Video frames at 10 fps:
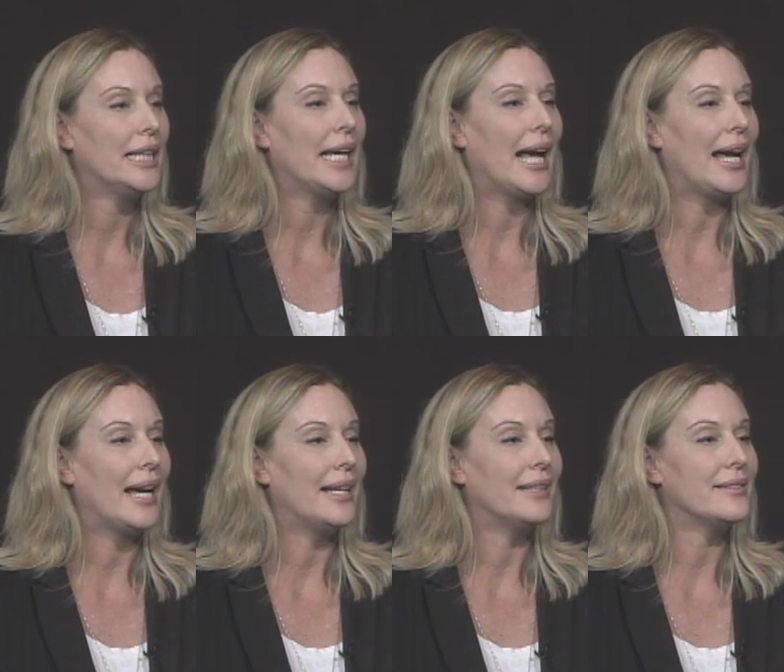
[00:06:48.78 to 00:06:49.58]

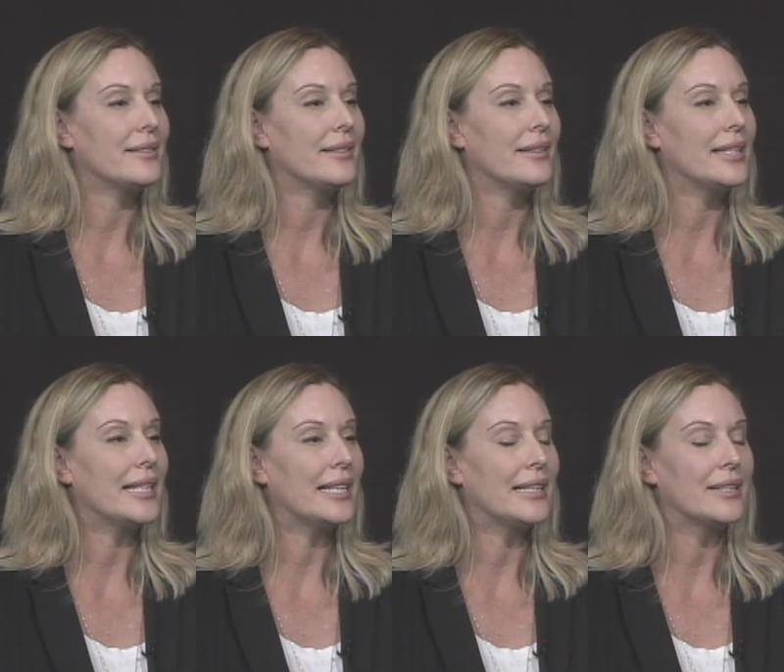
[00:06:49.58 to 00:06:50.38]
and
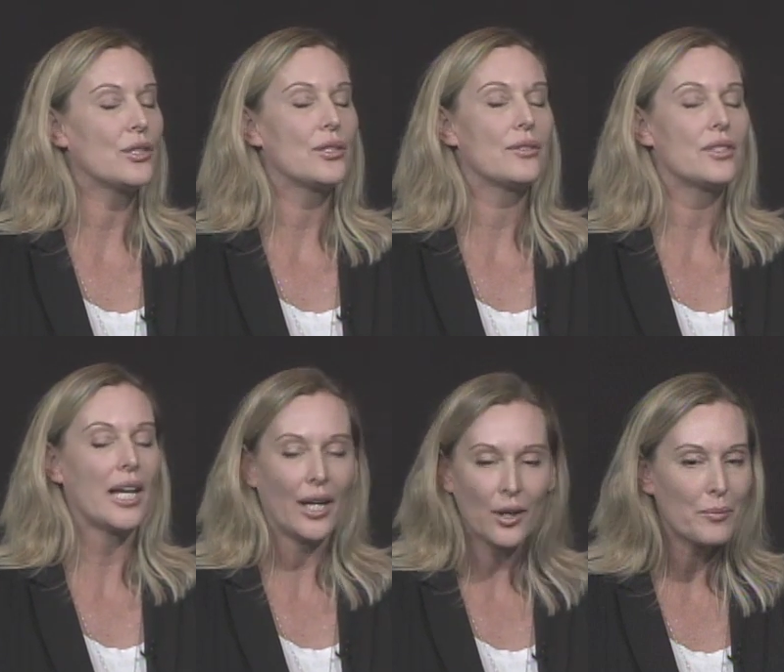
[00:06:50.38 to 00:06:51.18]
the
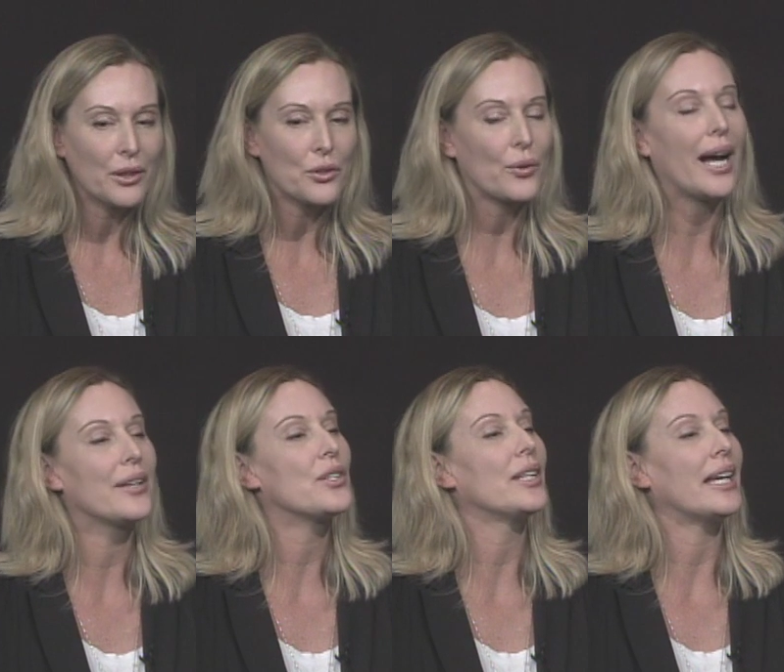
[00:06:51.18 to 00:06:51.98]
terrible
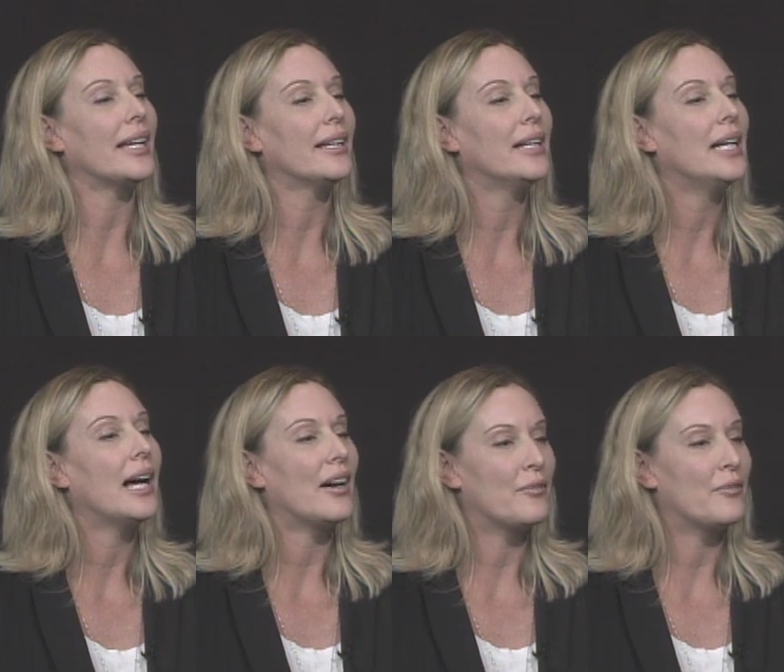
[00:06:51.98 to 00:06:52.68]
tragedy of